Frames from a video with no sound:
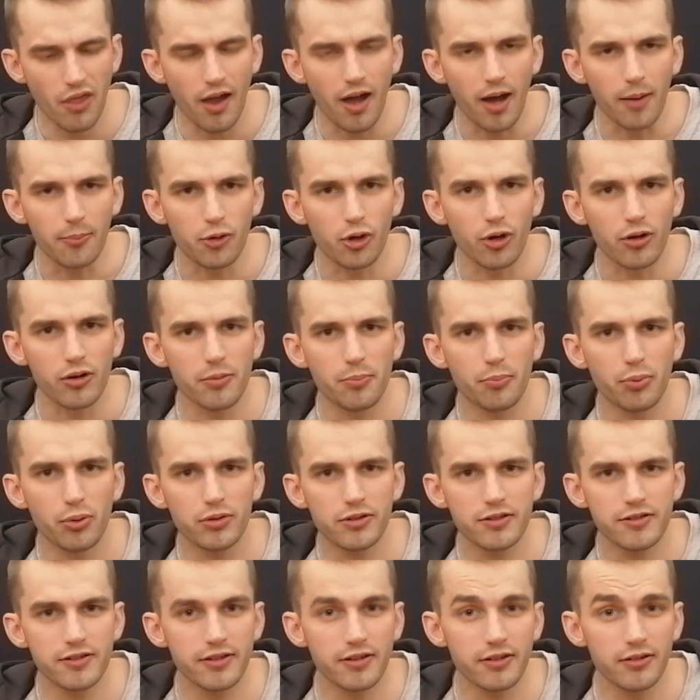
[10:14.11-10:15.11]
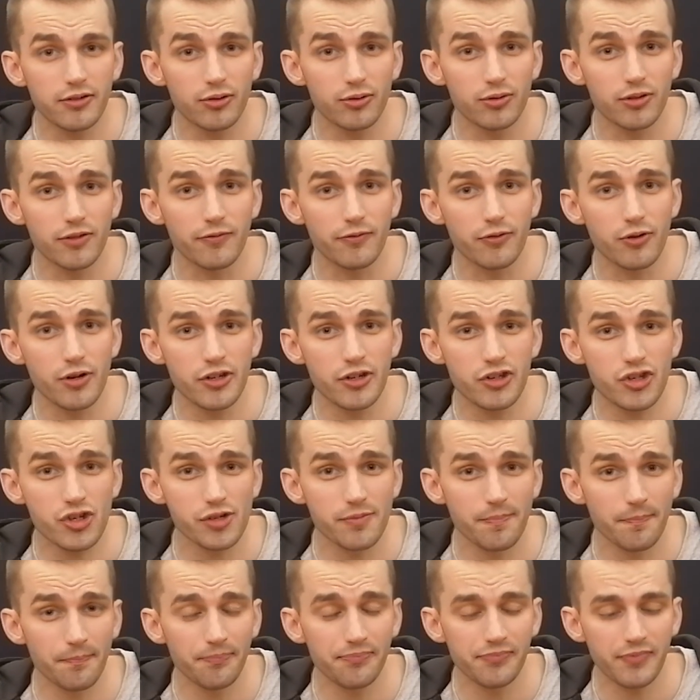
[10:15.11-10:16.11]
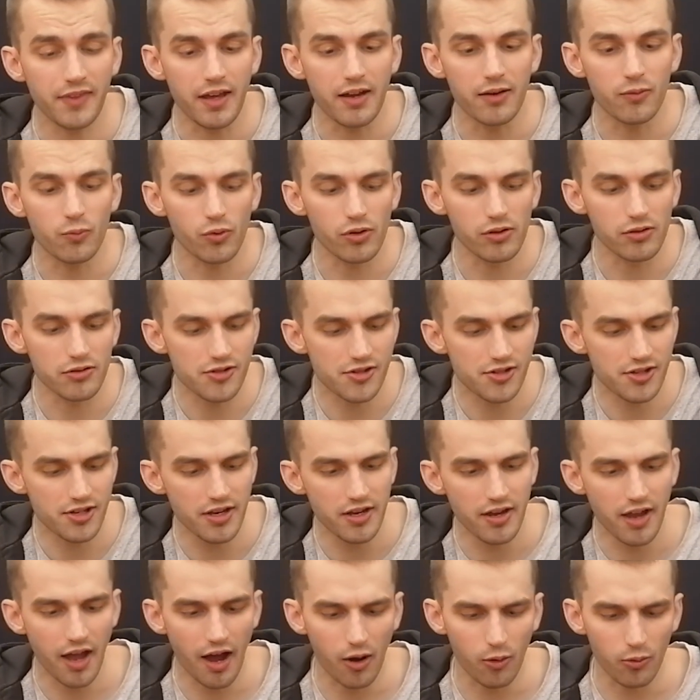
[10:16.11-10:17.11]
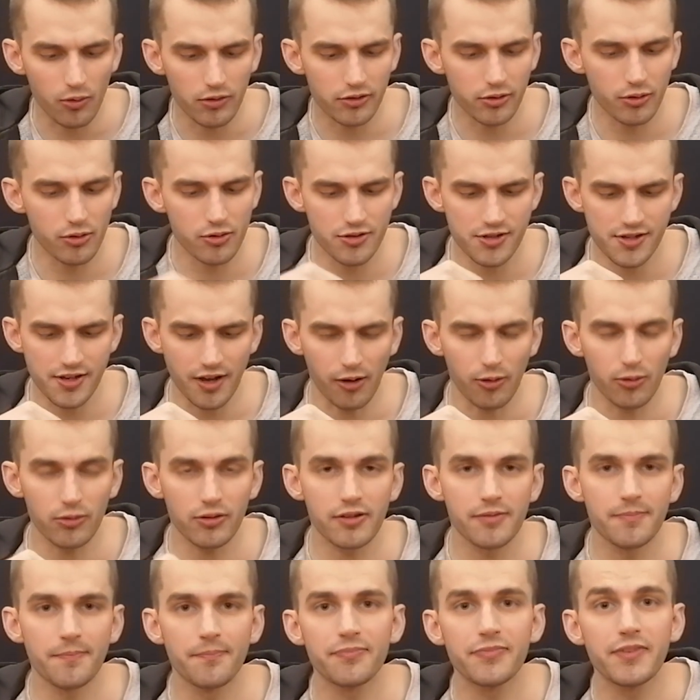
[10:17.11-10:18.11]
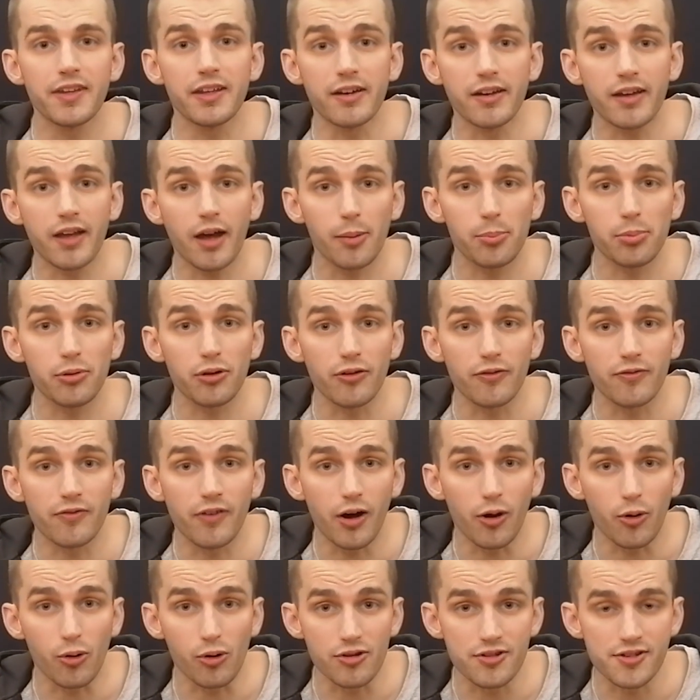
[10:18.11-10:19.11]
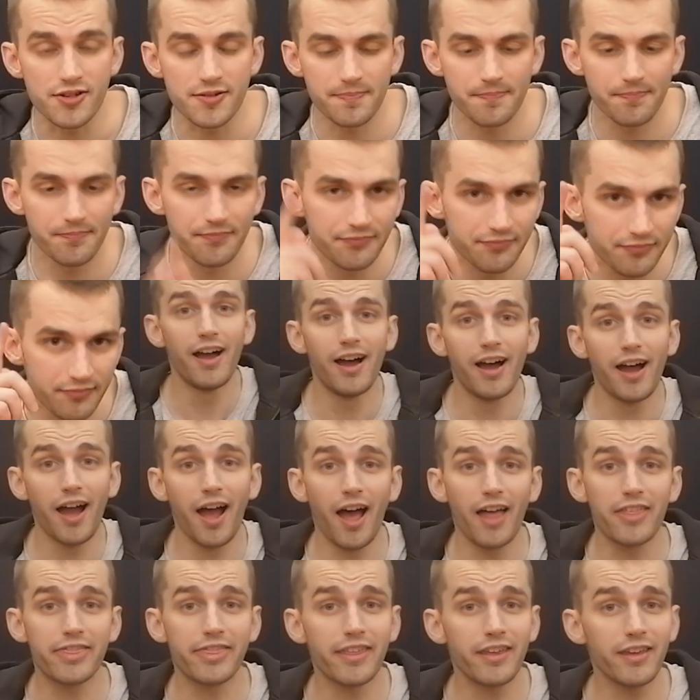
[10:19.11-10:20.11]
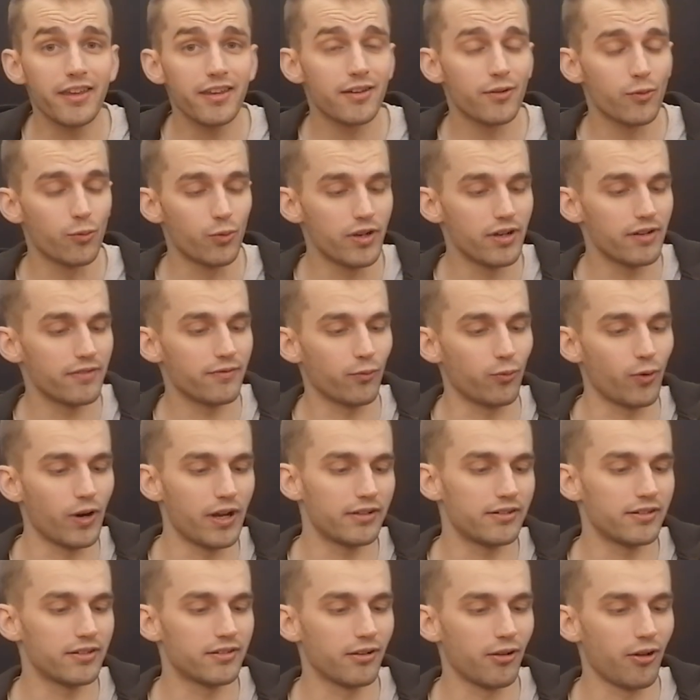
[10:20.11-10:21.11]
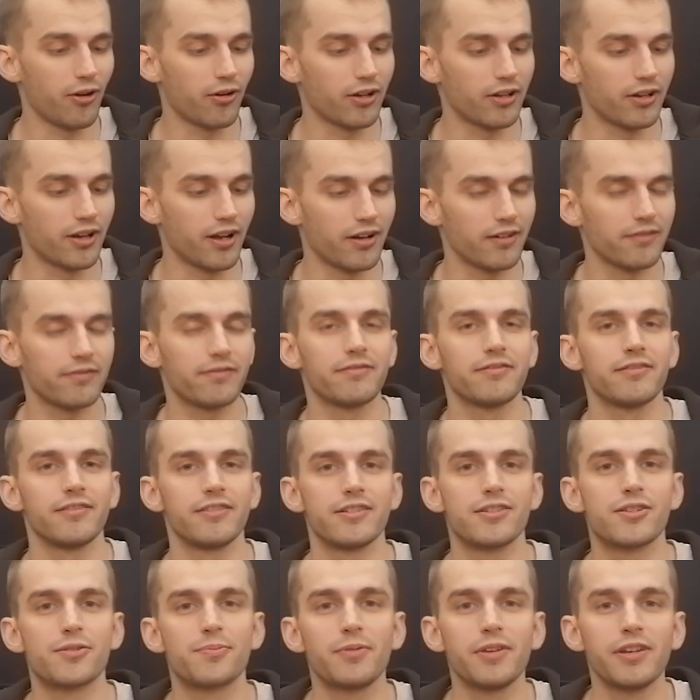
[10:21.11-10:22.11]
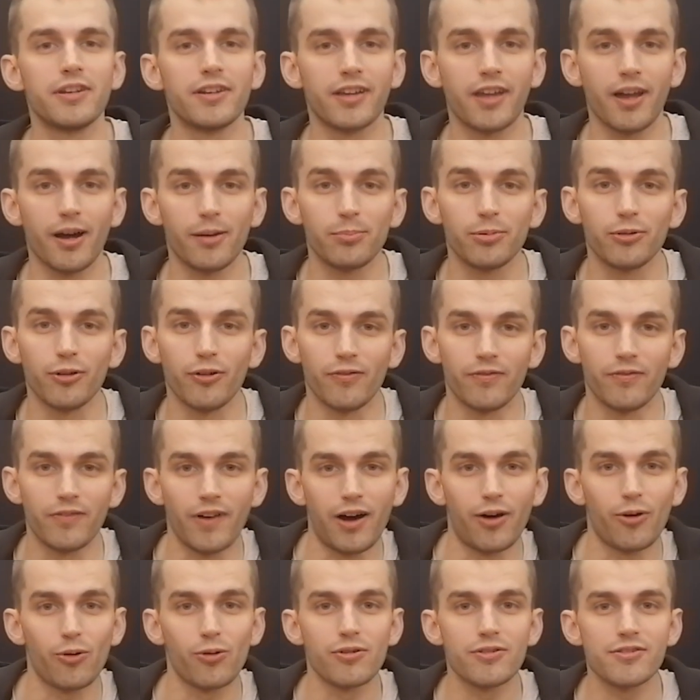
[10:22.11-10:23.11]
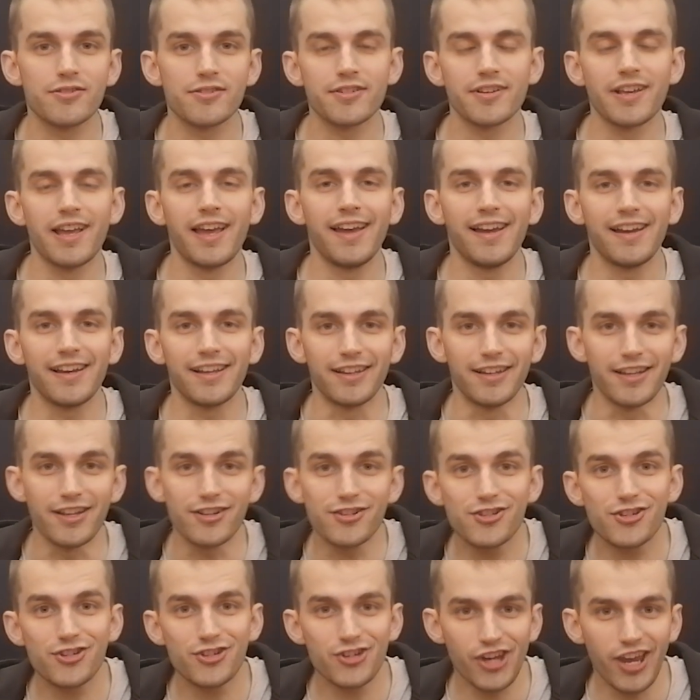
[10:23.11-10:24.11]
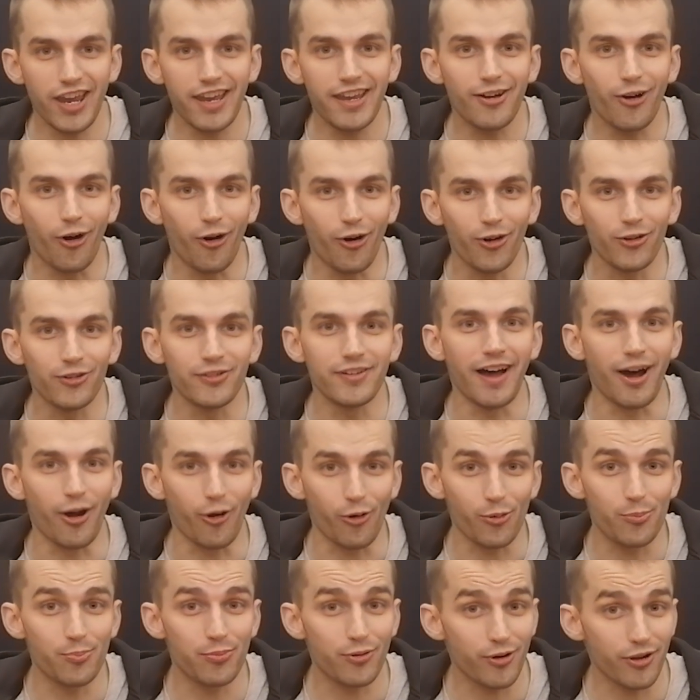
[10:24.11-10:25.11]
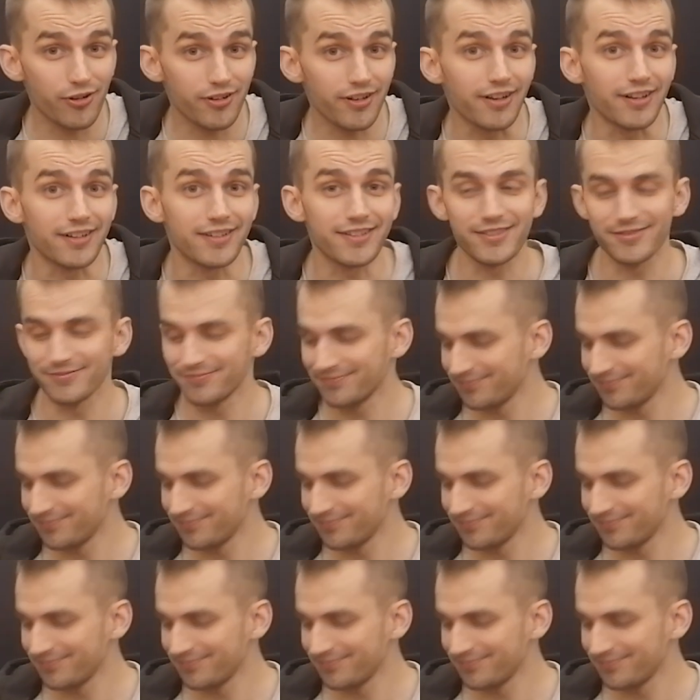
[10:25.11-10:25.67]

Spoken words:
I'm gonna put it into the fridge and we'll see how it turns out in a couple of hours. I think we have waited long enough. It's been a couple of hours. Let's check on our product.